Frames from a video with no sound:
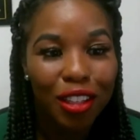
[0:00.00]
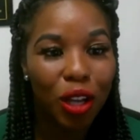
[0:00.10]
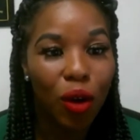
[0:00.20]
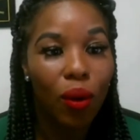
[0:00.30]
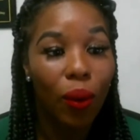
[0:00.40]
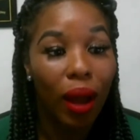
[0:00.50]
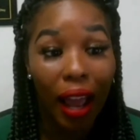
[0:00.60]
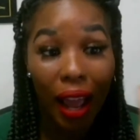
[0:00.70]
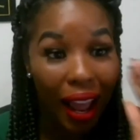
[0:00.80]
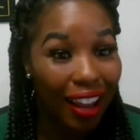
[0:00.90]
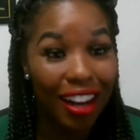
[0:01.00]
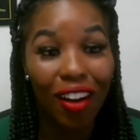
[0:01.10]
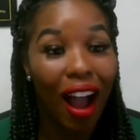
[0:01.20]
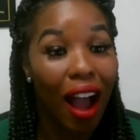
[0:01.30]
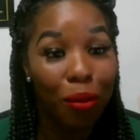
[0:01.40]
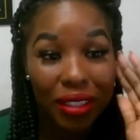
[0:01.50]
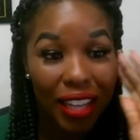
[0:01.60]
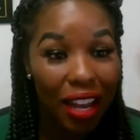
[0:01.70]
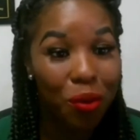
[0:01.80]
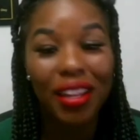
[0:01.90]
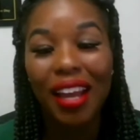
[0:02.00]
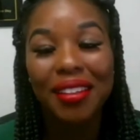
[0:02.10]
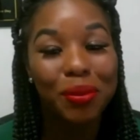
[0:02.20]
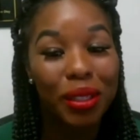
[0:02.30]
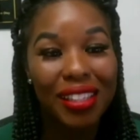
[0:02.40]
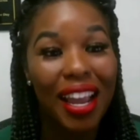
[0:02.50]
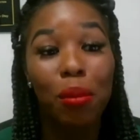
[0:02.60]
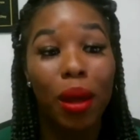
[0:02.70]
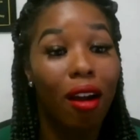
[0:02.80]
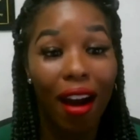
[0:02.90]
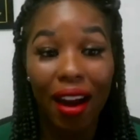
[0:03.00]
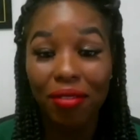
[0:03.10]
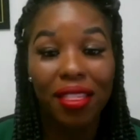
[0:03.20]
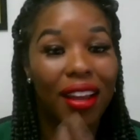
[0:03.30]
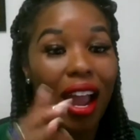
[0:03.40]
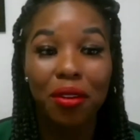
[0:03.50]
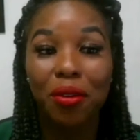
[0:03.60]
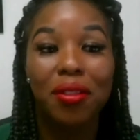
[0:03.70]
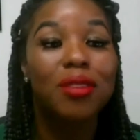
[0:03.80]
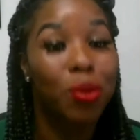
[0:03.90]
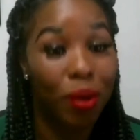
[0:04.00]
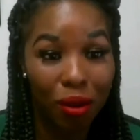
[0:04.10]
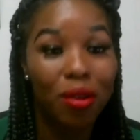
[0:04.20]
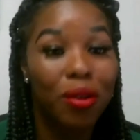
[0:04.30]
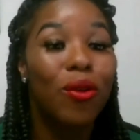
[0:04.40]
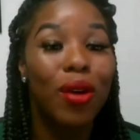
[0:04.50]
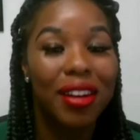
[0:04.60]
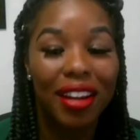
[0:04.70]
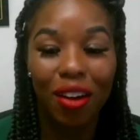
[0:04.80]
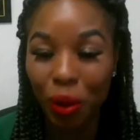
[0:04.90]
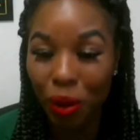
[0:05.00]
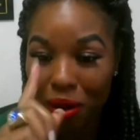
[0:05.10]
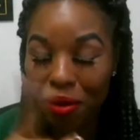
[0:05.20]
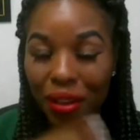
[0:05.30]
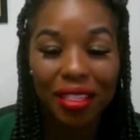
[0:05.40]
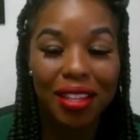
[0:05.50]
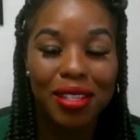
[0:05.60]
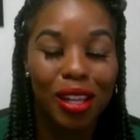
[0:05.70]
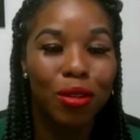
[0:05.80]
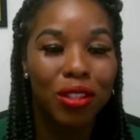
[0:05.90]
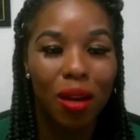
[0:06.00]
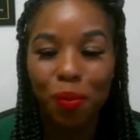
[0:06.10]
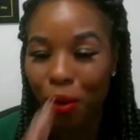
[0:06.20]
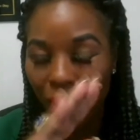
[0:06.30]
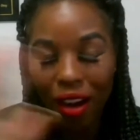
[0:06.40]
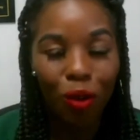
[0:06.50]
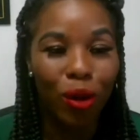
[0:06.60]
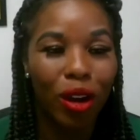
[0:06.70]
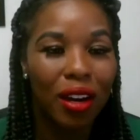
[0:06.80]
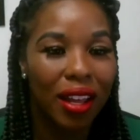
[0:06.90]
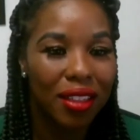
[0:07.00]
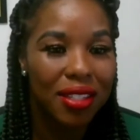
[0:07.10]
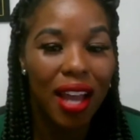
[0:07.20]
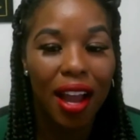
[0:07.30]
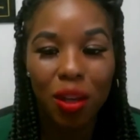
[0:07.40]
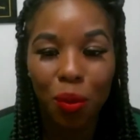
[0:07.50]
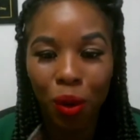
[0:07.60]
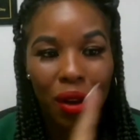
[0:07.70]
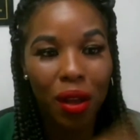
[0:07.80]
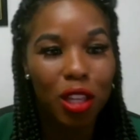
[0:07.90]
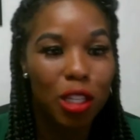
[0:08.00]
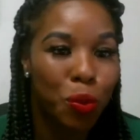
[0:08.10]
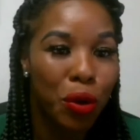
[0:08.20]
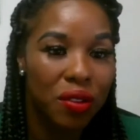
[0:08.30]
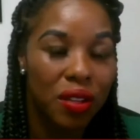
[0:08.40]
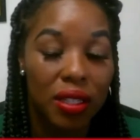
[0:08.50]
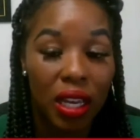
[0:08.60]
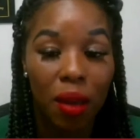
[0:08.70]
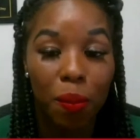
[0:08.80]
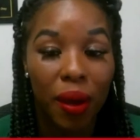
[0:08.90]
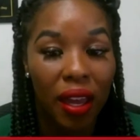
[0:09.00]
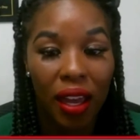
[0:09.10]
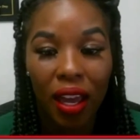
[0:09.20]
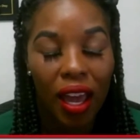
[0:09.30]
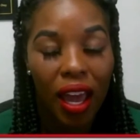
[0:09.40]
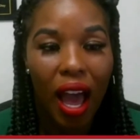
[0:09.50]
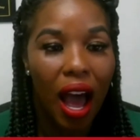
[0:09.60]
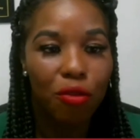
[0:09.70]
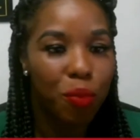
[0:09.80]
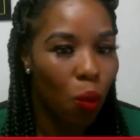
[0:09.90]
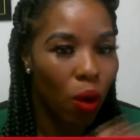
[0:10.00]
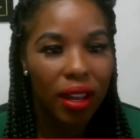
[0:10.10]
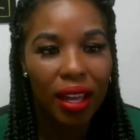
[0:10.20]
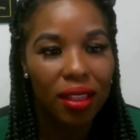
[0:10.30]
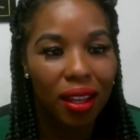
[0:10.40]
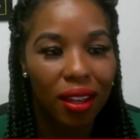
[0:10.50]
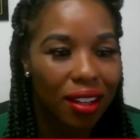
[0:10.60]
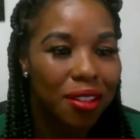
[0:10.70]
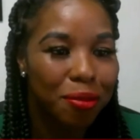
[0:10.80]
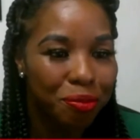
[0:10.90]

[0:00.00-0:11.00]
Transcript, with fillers: So, you know, I would take what they would say, I'm like, all right, I think I can do this. We're gonna go go in here. We're gonna go get this long jump, or we're gonna get this high jump. We're gonna get these points for the team. But I, who my work ethic. You?